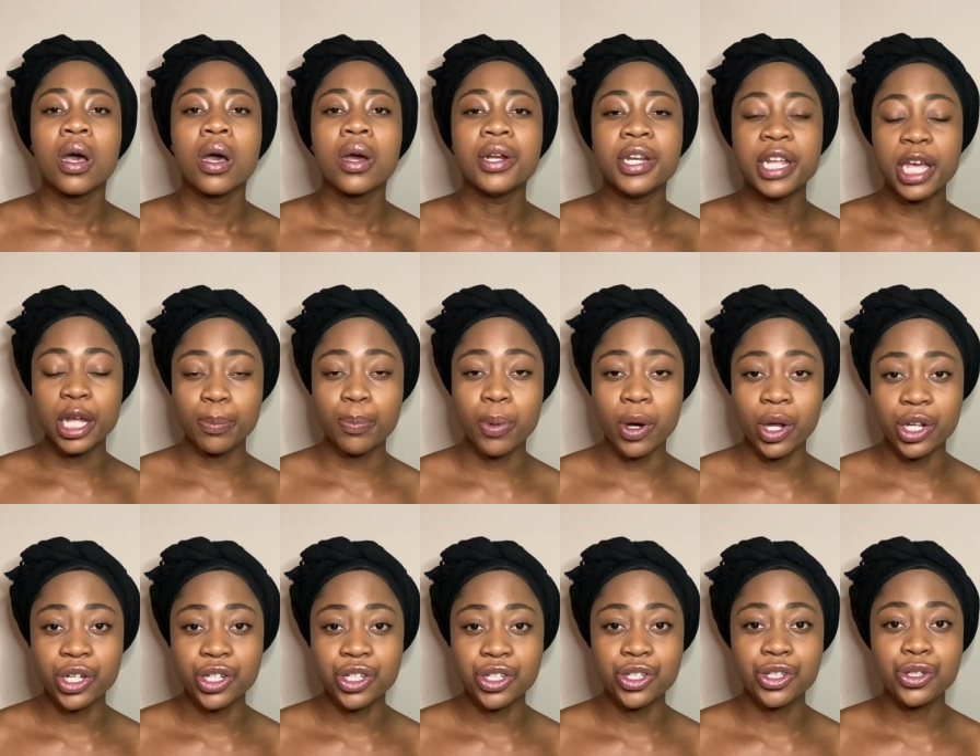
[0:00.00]
nail
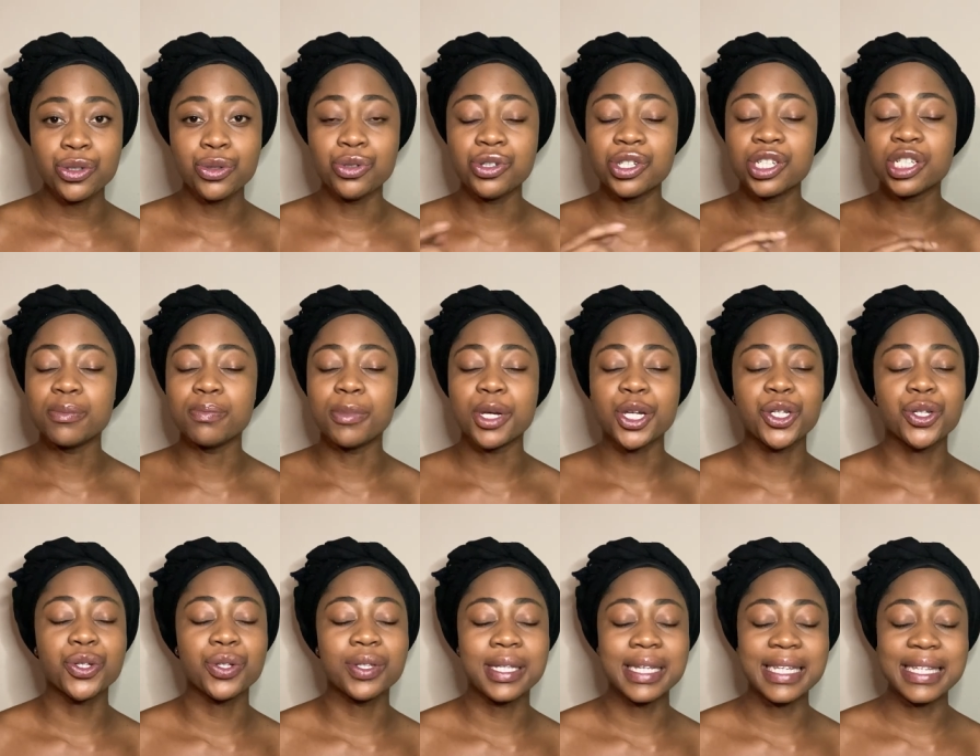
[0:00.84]
polish to just make
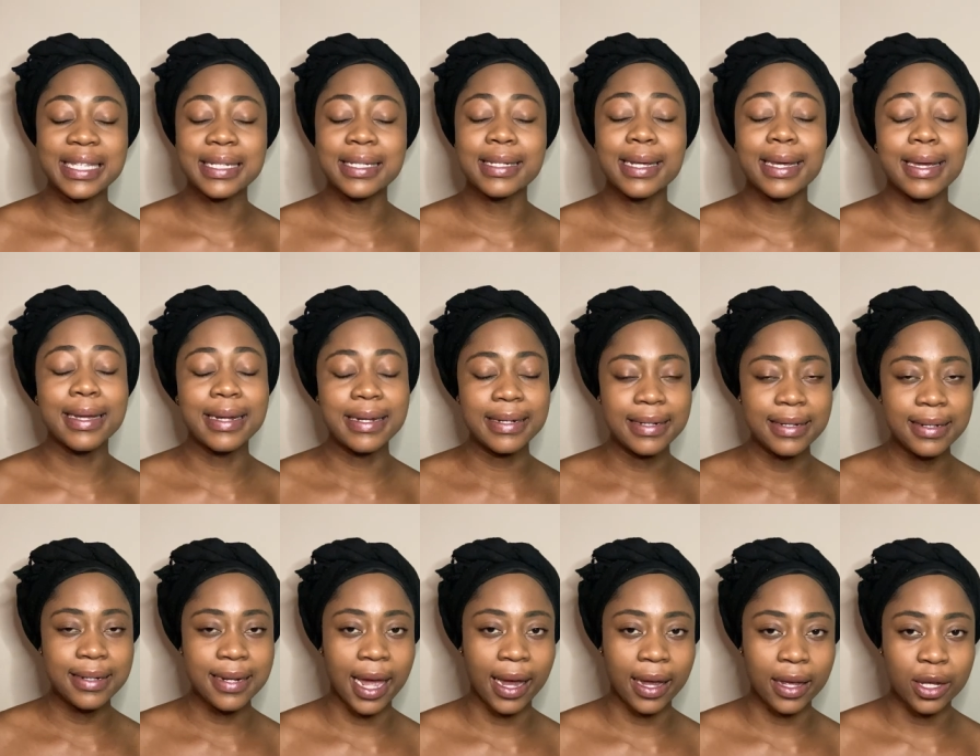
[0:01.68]
sure they stay
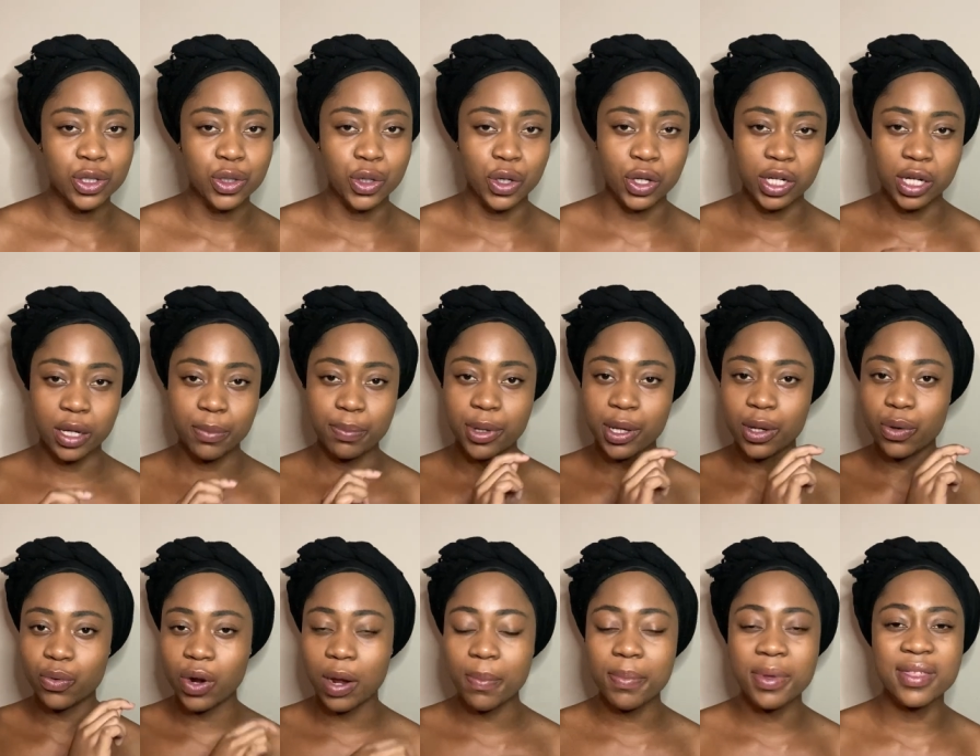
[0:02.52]
intact. So you're gonna be
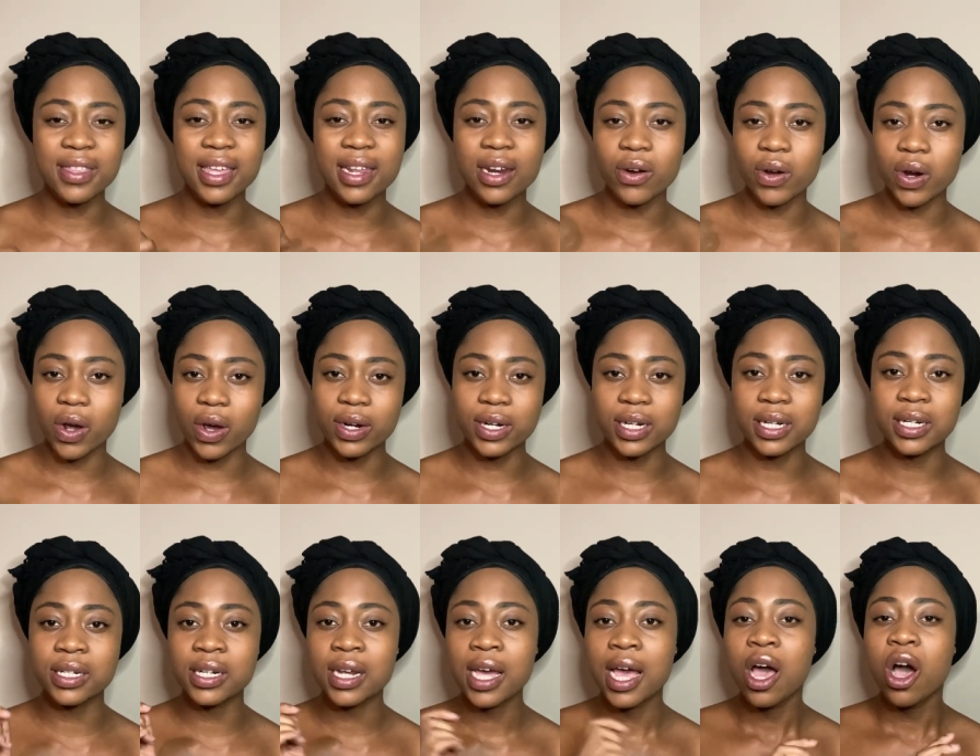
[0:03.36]
rubbing that around
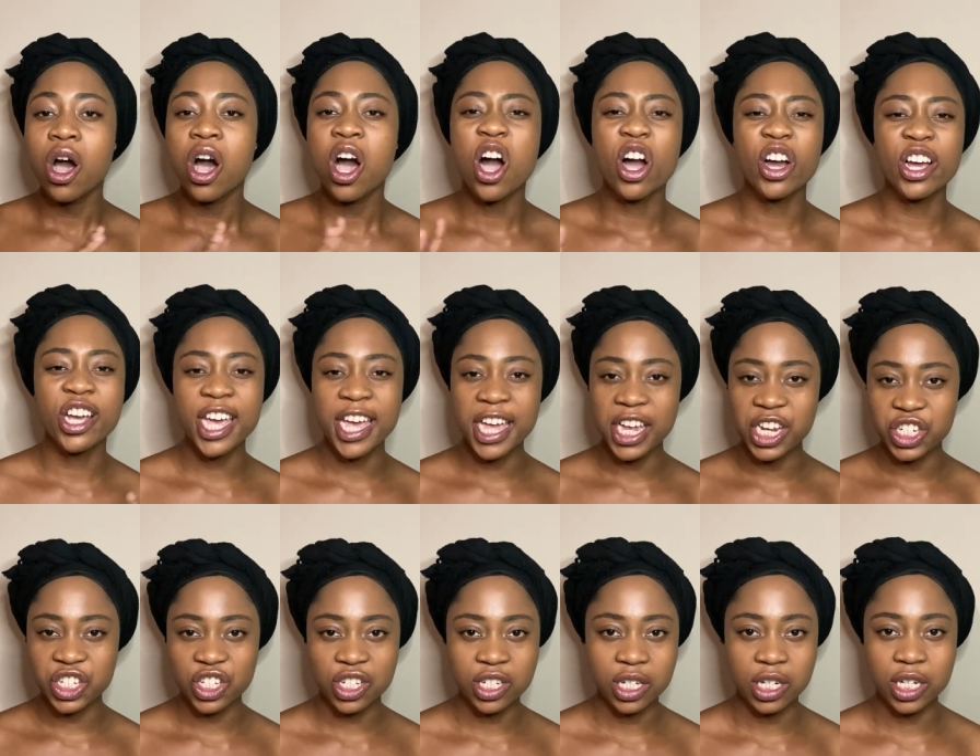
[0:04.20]
it
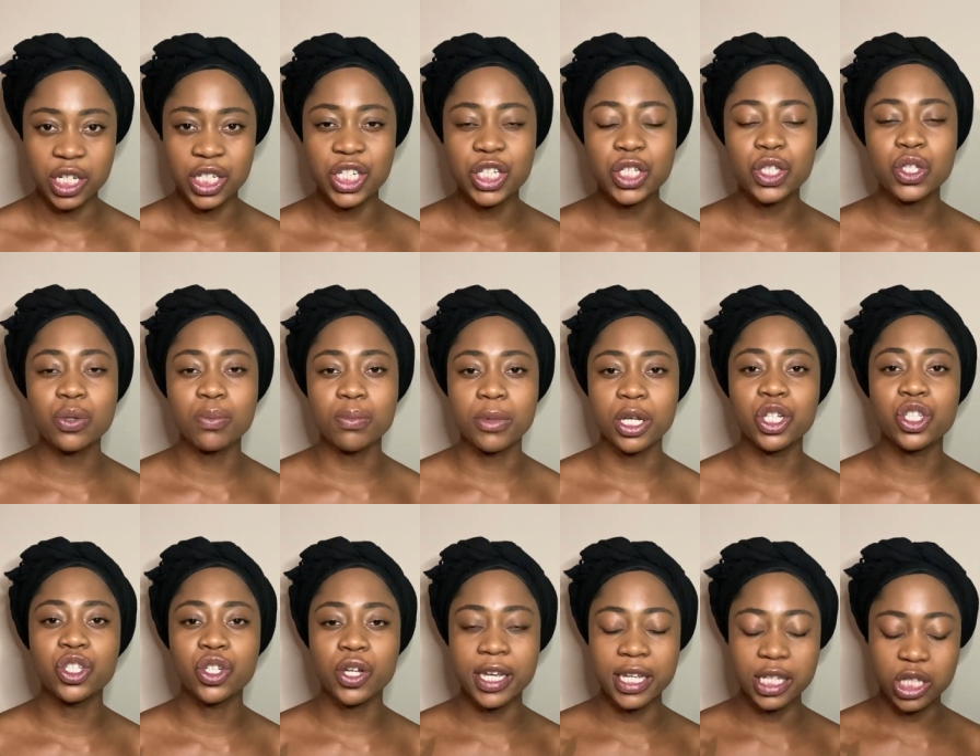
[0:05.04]
occasionally just to make
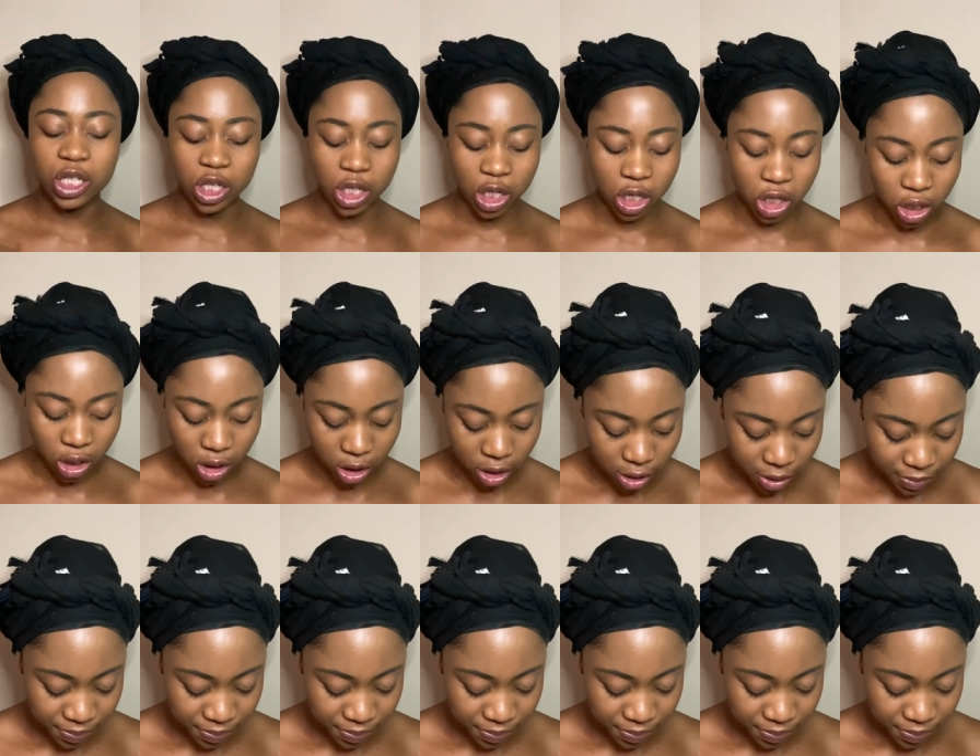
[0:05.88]
sure it's good.